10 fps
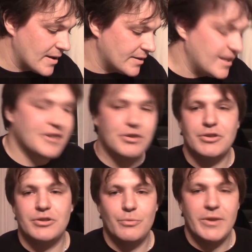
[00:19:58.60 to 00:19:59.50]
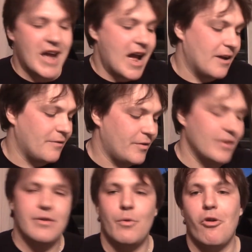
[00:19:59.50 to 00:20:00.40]
Next we have
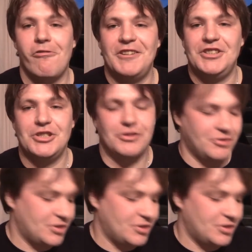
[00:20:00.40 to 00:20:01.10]
the war engines.